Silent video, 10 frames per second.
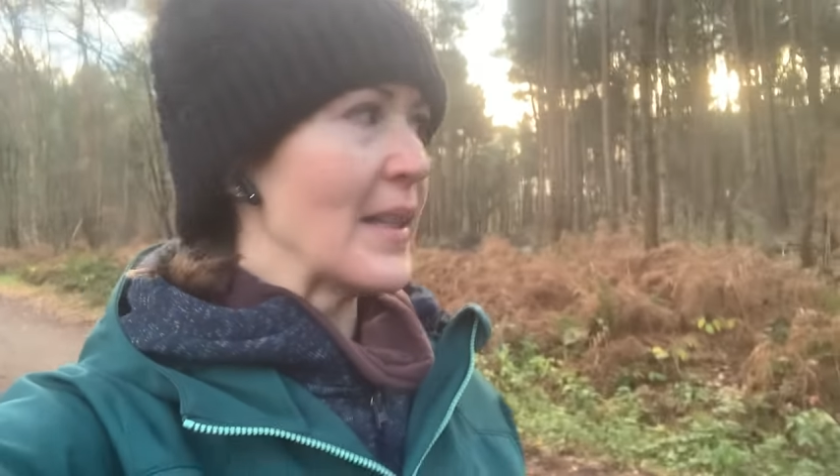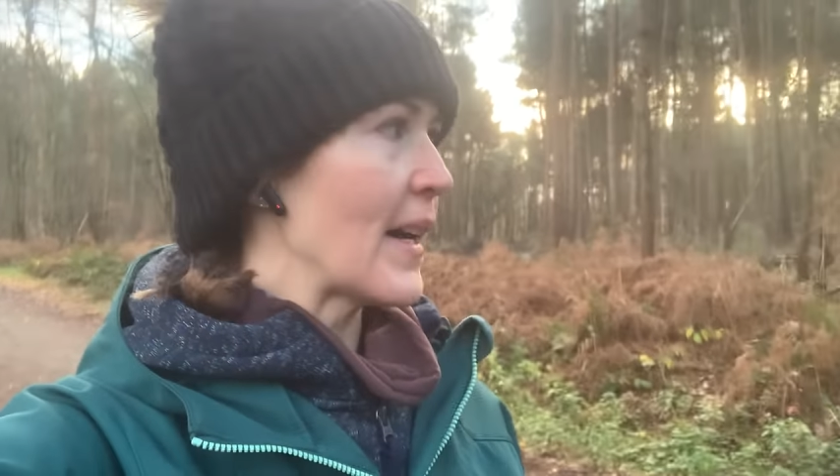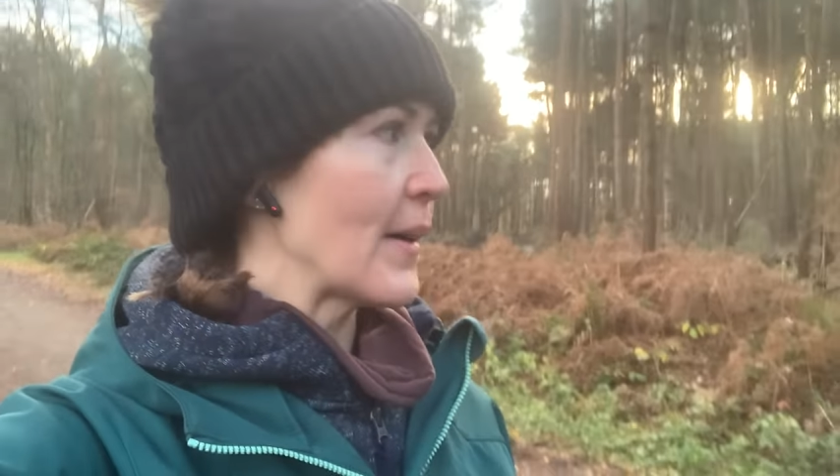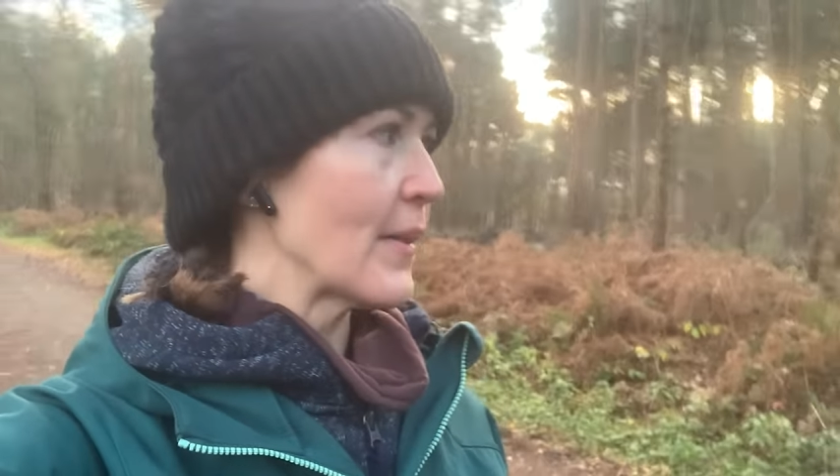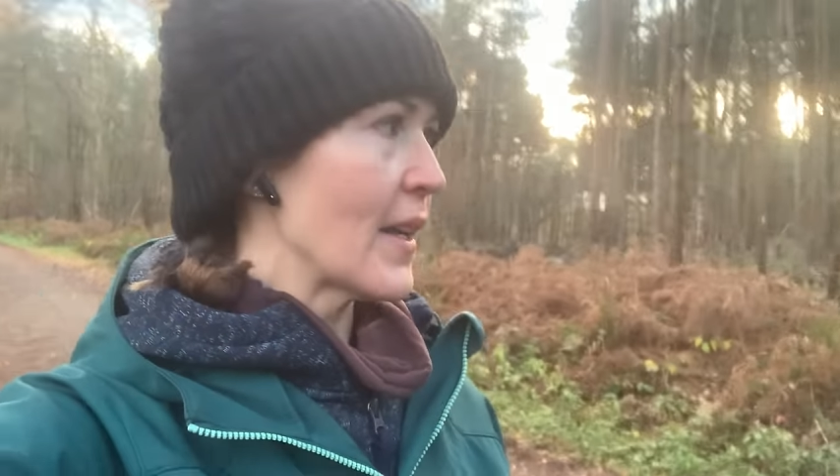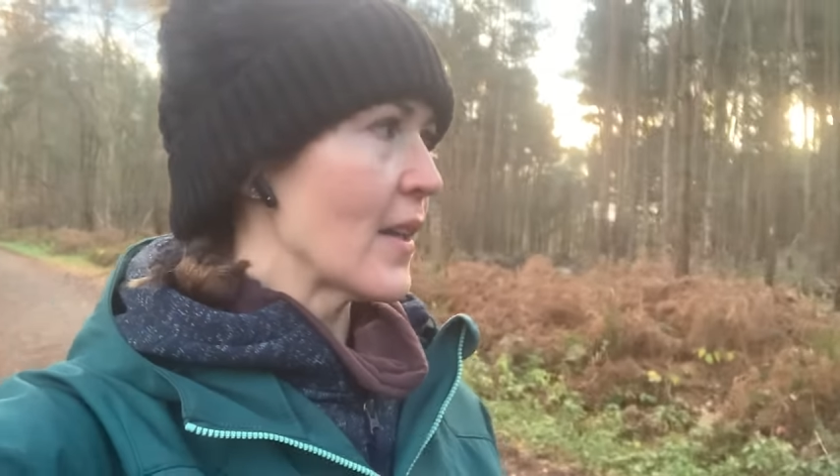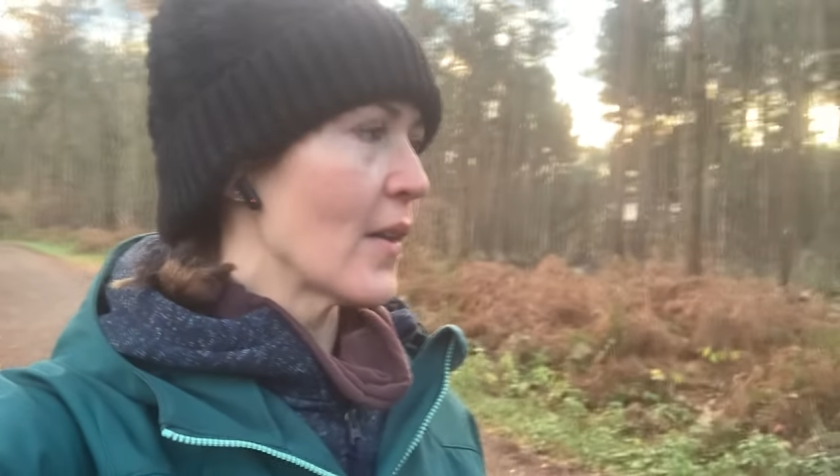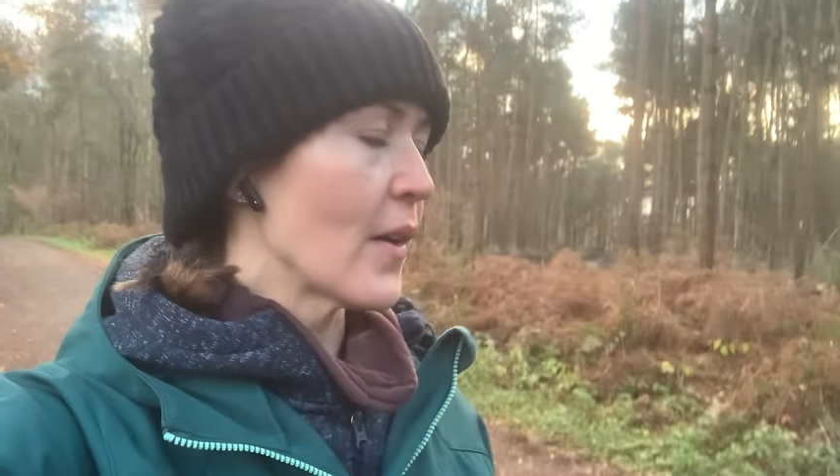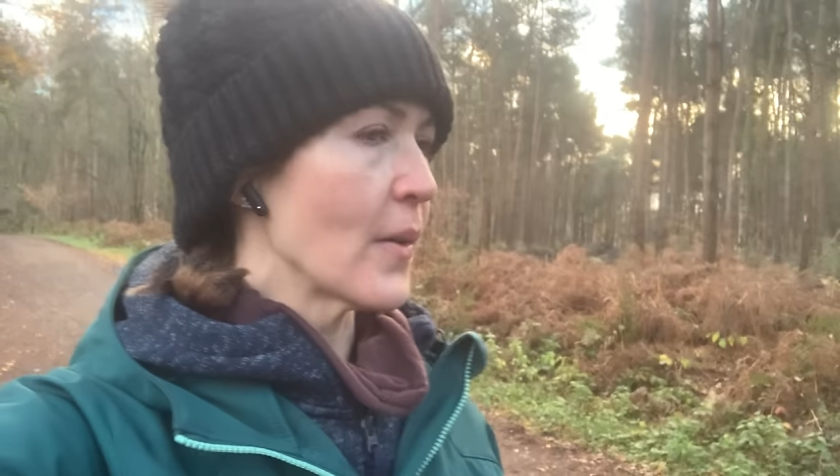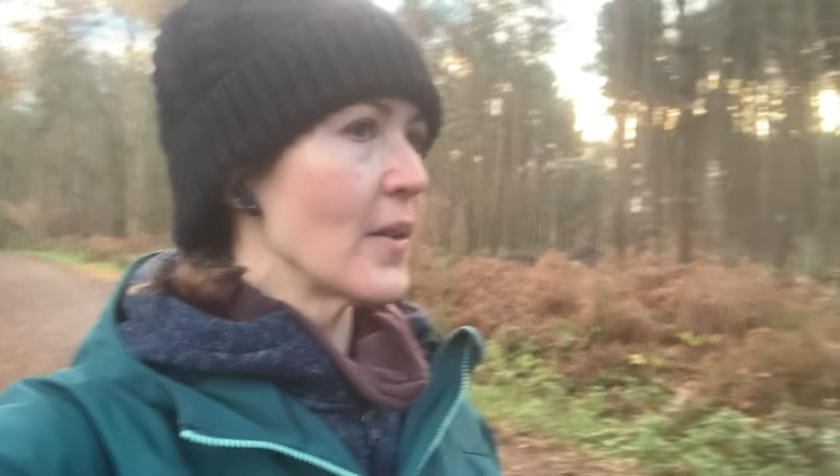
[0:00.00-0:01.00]
down here
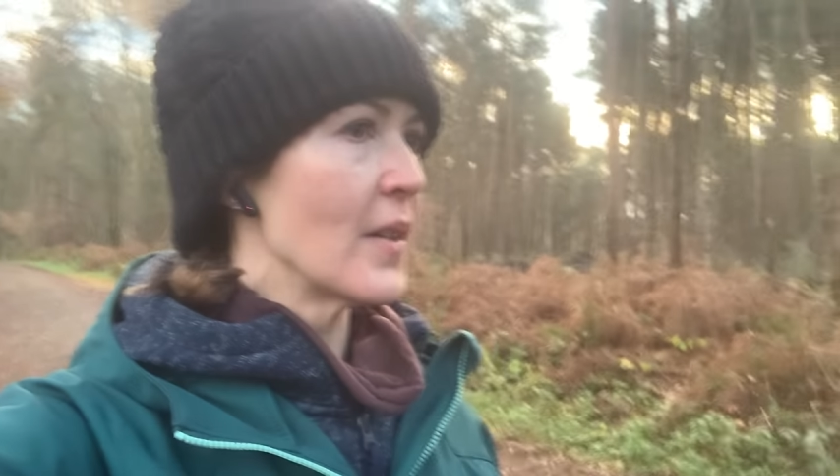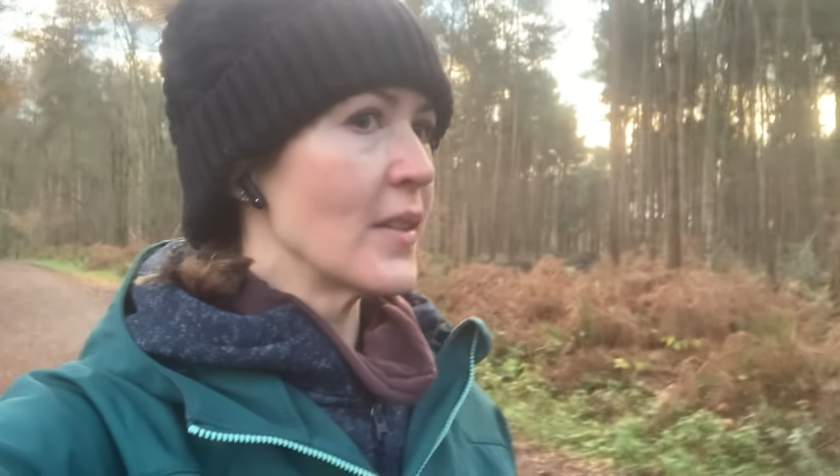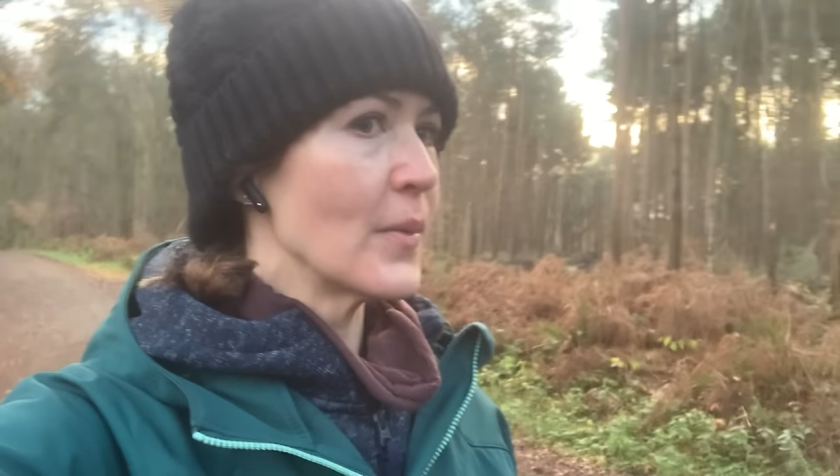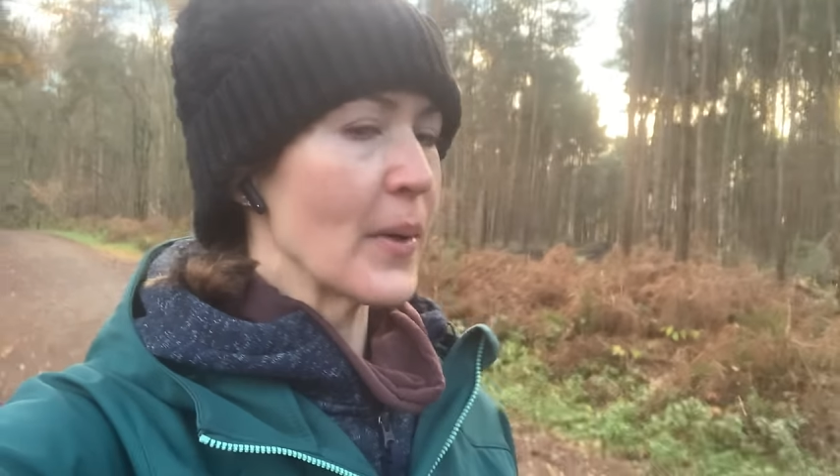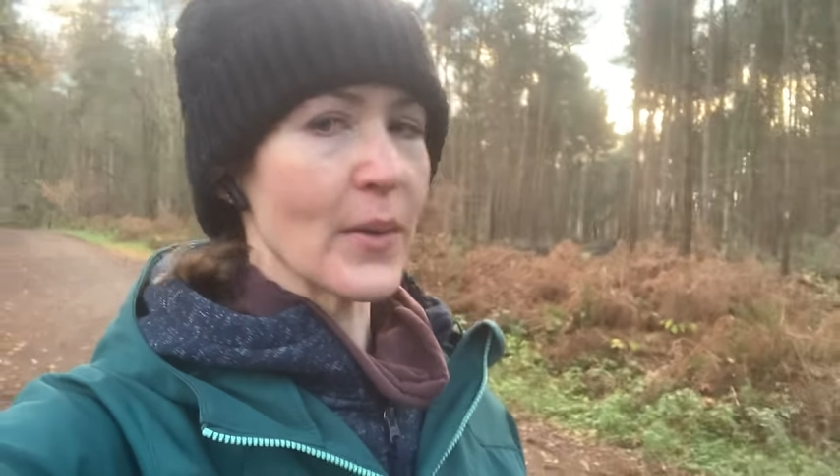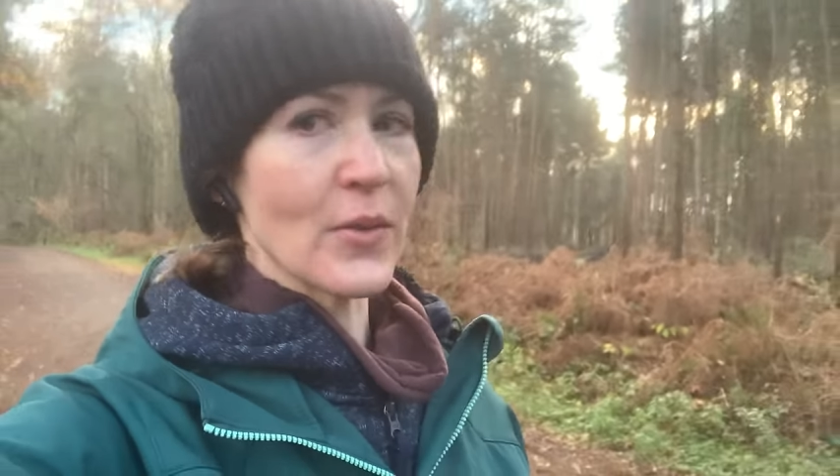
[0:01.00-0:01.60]
though, when I was